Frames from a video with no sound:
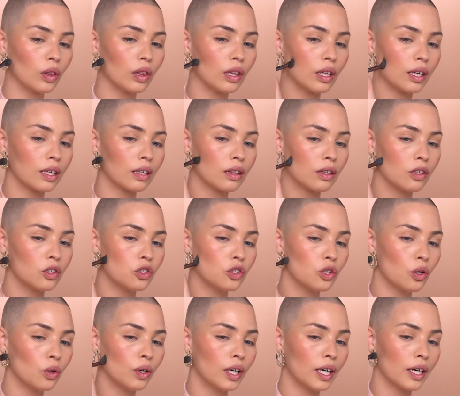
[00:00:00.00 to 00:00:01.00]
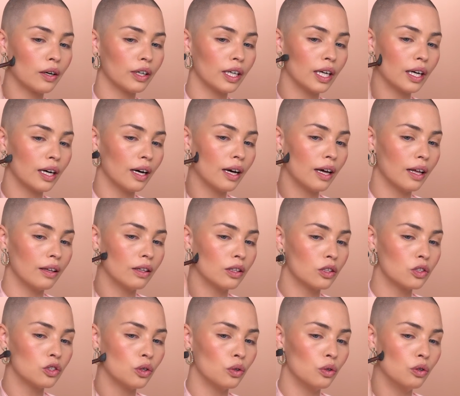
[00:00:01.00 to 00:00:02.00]
like the jaw area and the
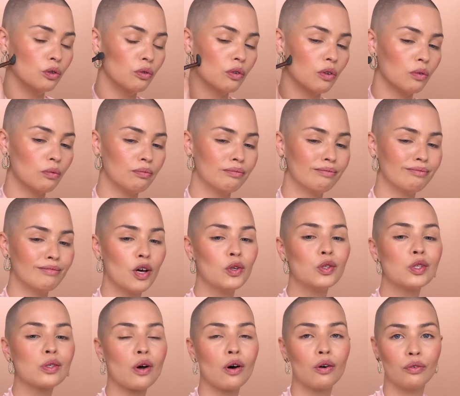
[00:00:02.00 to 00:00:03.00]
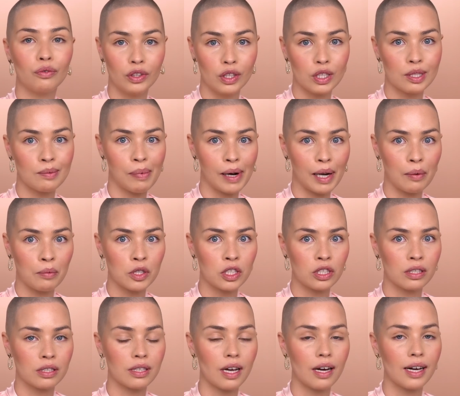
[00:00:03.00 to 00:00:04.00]
two most obvious
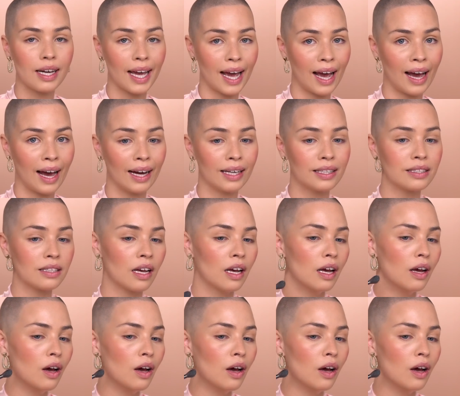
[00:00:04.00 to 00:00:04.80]
blemishes I had